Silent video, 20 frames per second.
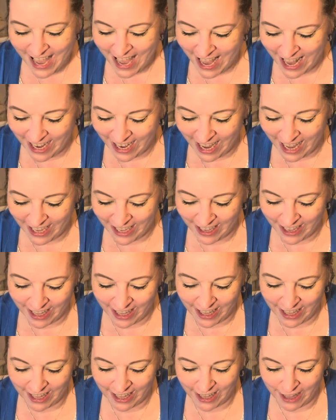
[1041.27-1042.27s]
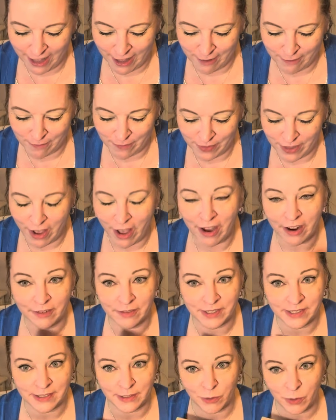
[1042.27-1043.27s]
I got um, the
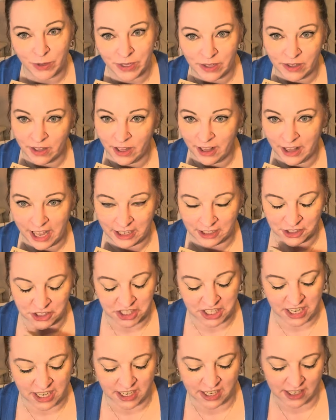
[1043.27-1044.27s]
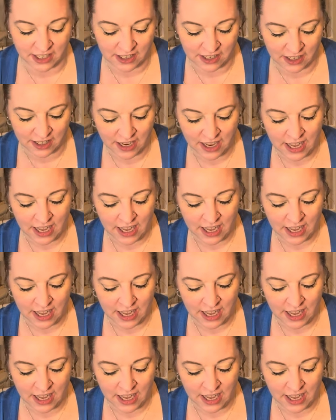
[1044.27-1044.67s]
Harvest Oil Collection.